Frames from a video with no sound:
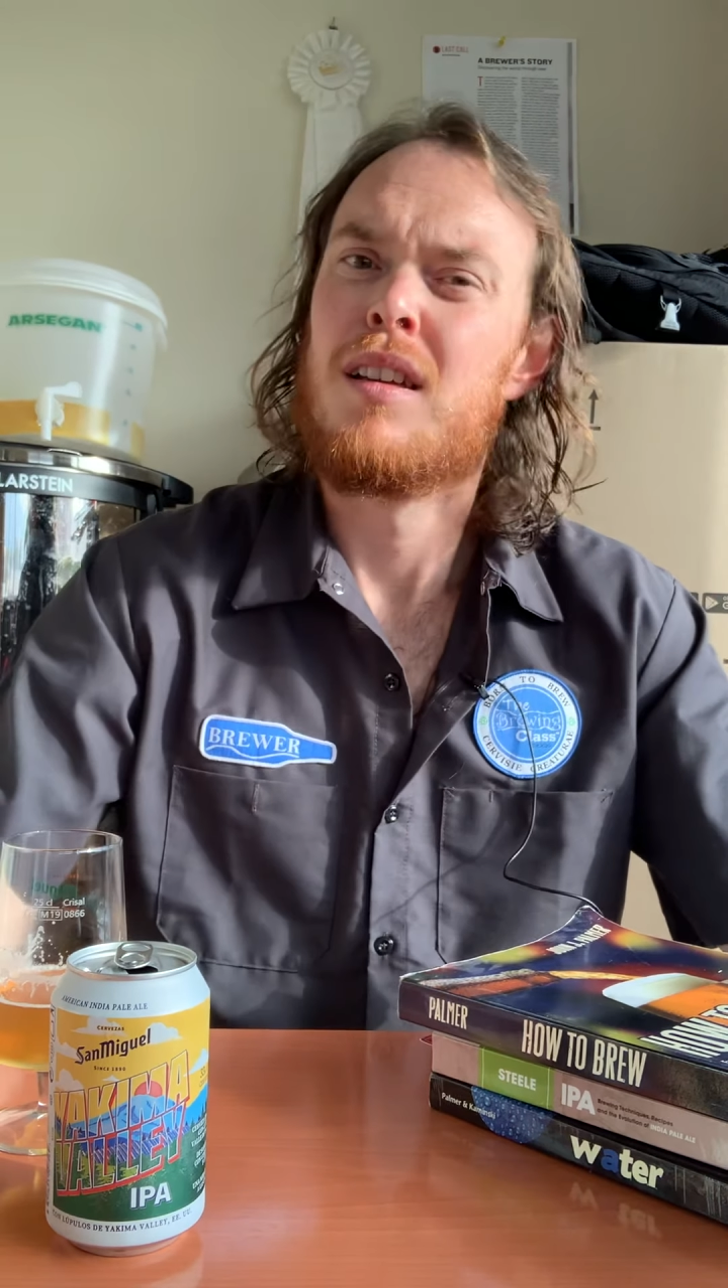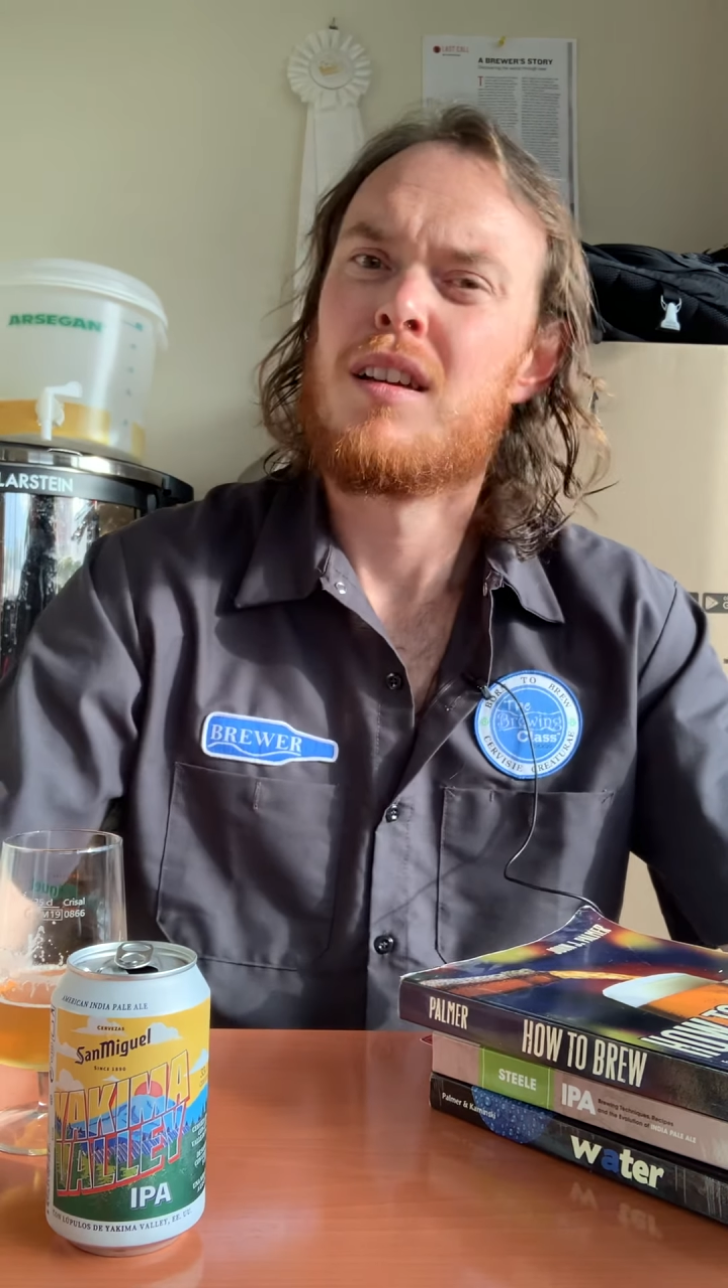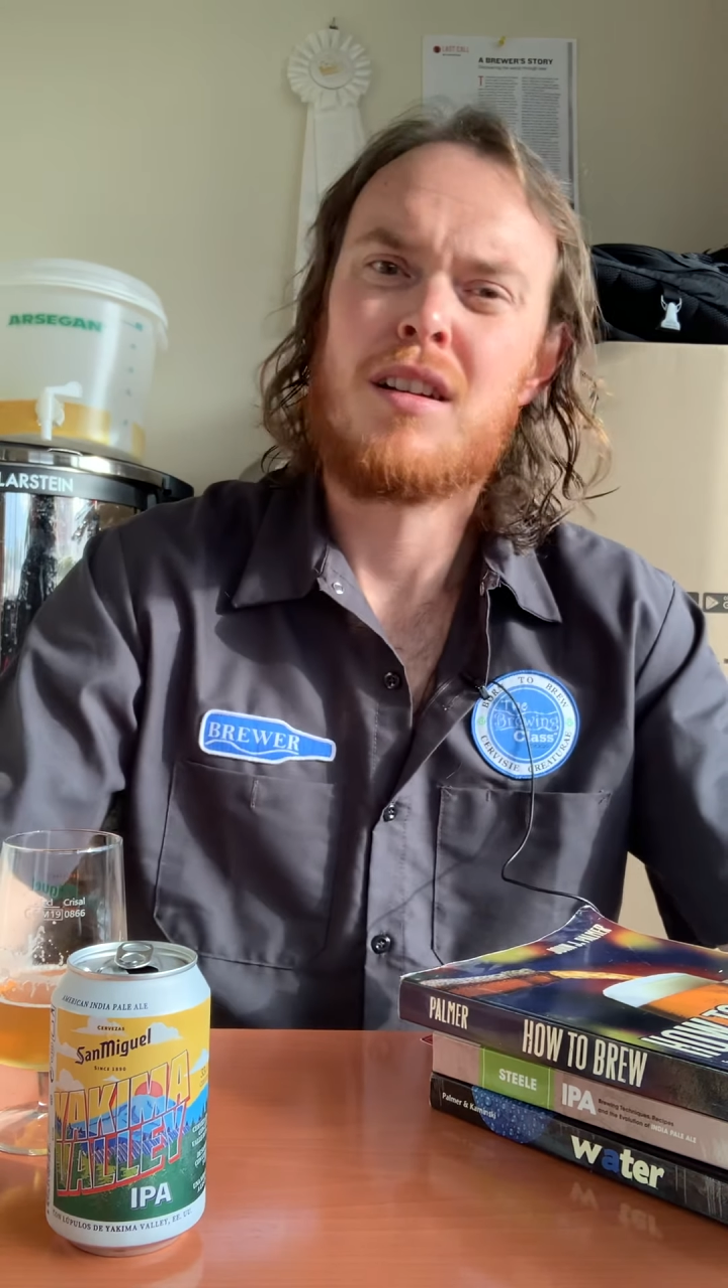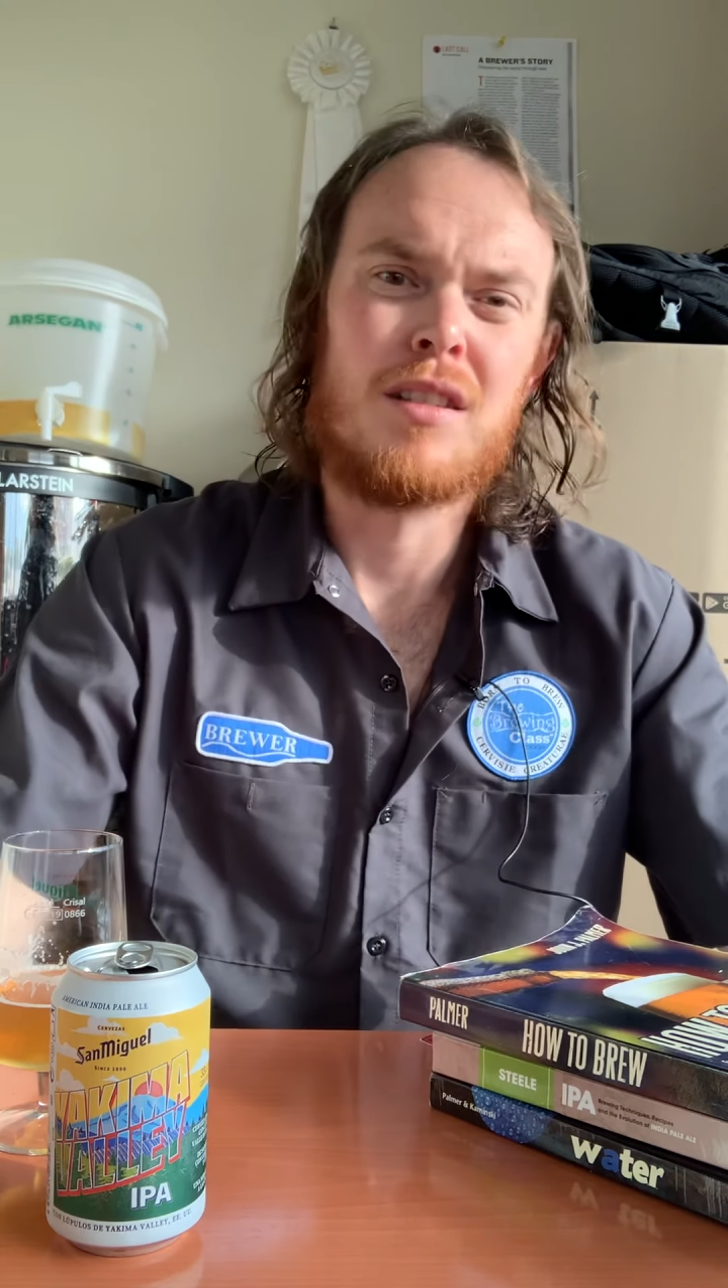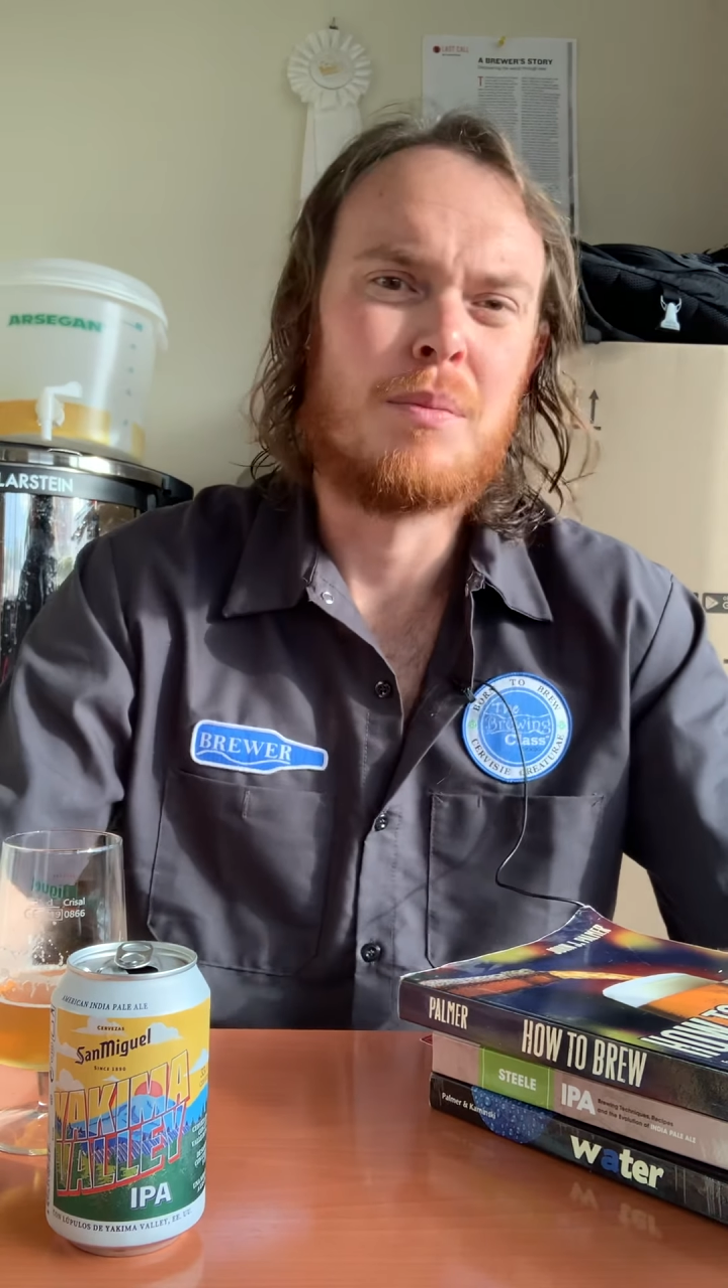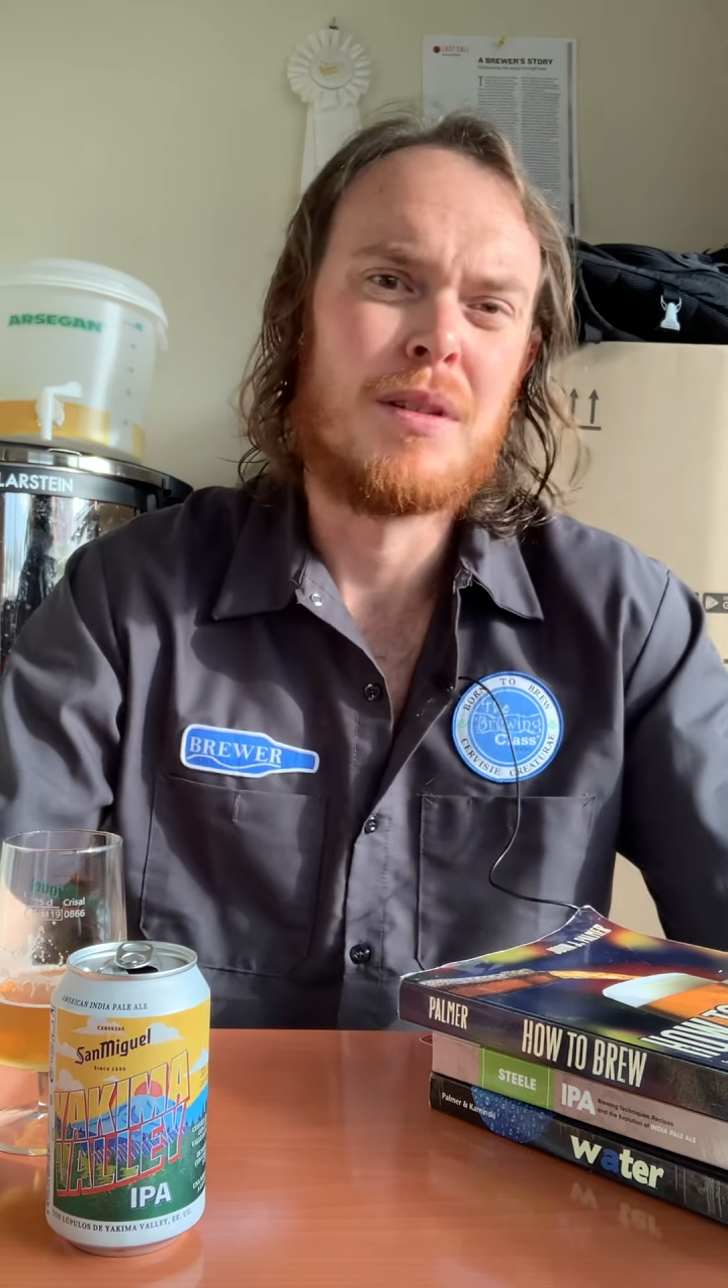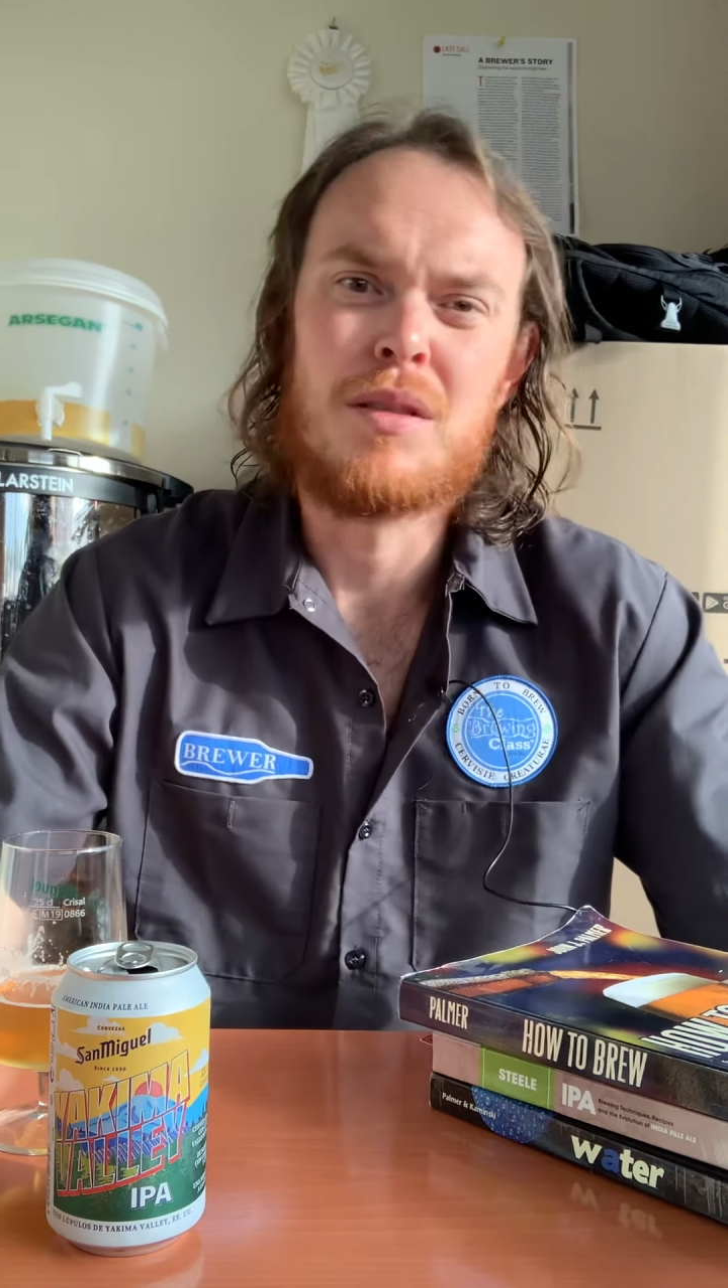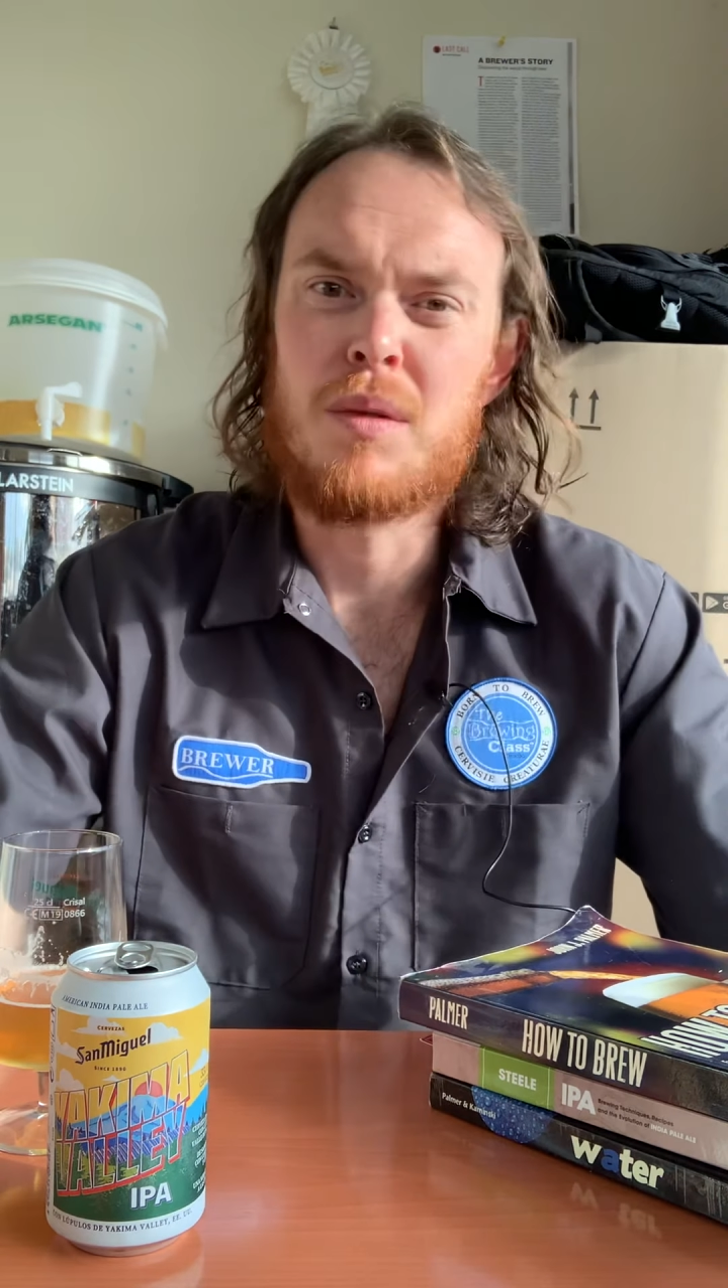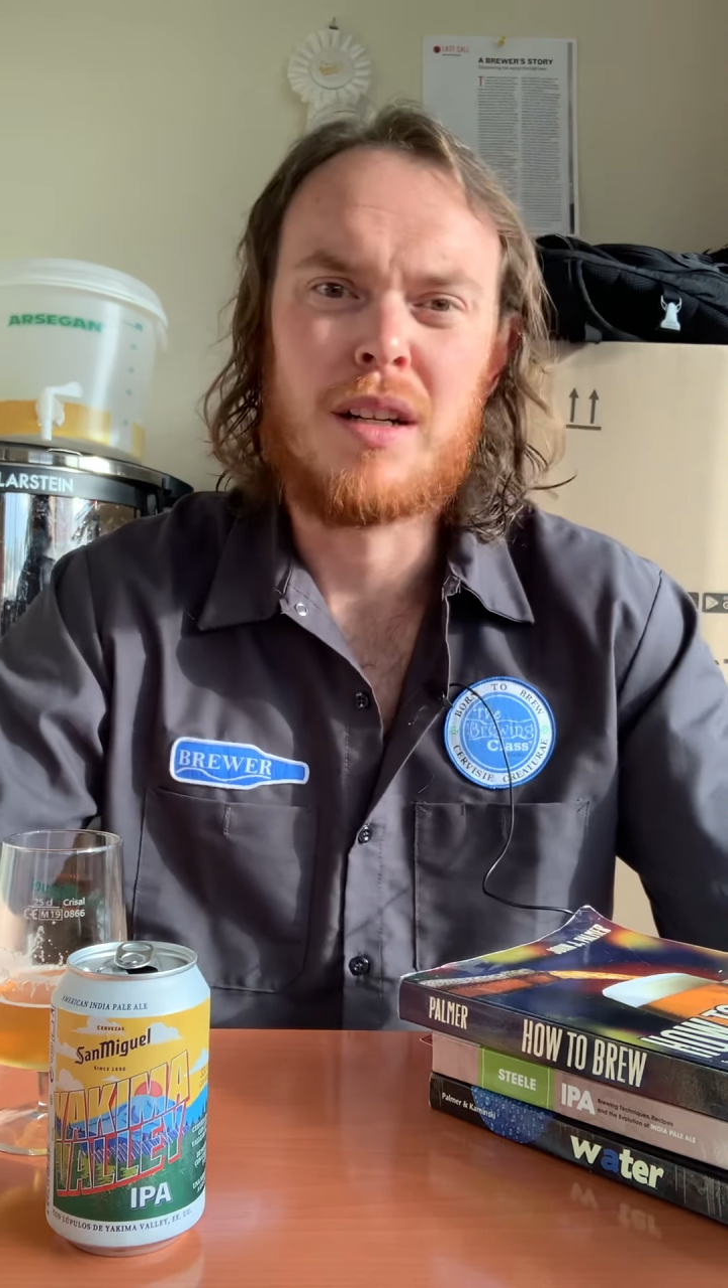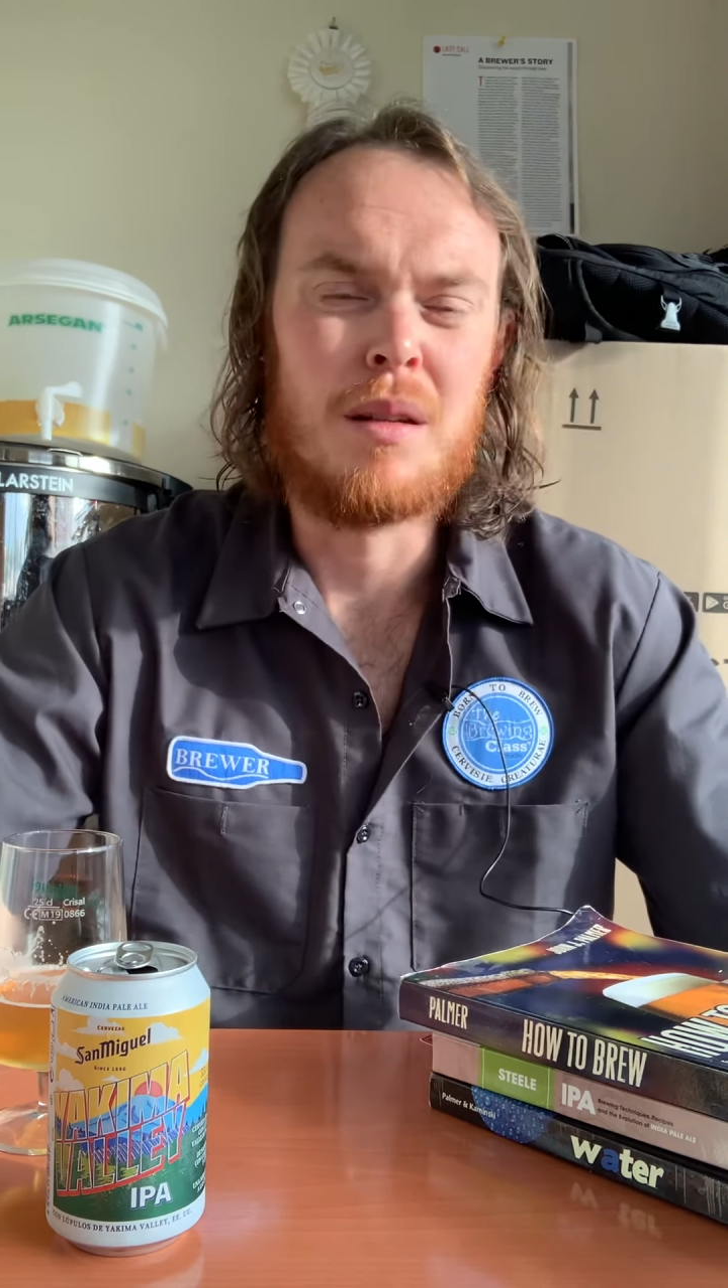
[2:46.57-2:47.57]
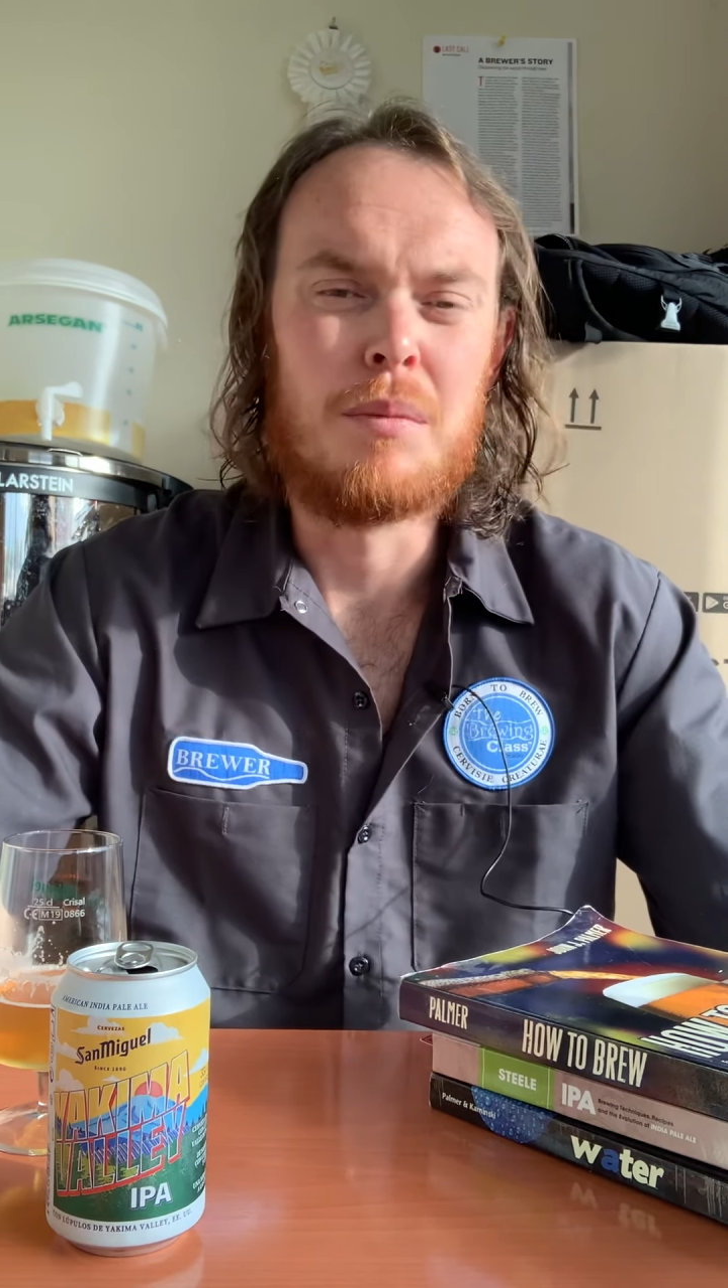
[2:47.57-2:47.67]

It all depends what kind of